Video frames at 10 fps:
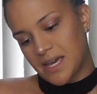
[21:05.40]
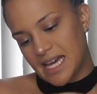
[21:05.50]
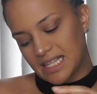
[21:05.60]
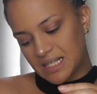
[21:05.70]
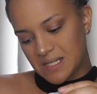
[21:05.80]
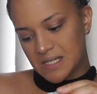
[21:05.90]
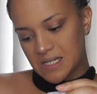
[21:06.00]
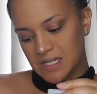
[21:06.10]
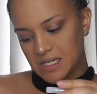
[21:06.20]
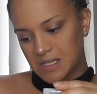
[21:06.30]

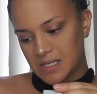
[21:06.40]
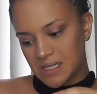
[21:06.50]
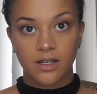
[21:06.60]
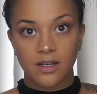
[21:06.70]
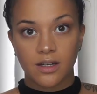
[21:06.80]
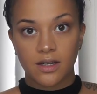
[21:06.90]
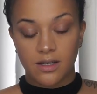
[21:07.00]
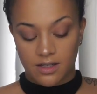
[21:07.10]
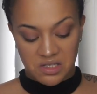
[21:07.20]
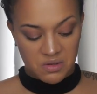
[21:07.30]
kits.
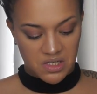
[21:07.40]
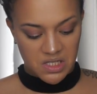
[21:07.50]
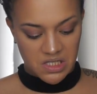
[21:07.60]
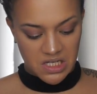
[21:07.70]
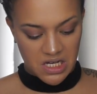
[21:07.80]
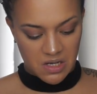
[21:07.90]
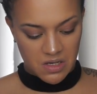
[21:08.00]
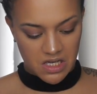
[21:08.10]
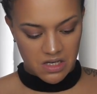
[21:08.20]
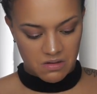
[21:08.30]
Let's see how
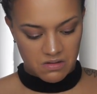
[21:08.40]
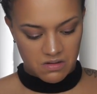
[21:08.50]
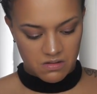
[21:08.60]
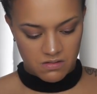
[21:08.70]
it goes.